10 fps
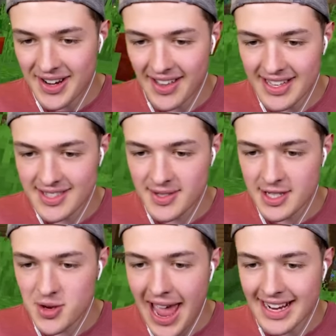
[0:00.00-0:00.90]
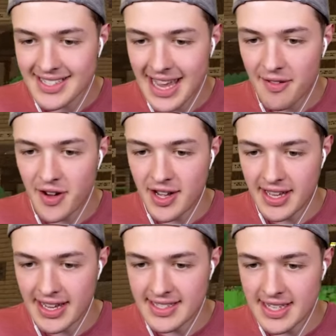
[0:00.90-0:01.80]
Okay, let's use the dragon staff on
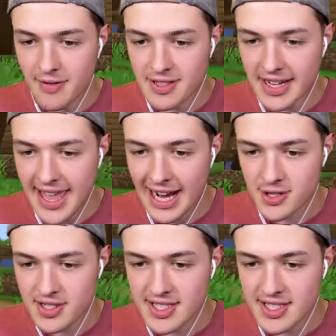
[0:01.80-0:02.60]
it and see if there's any extra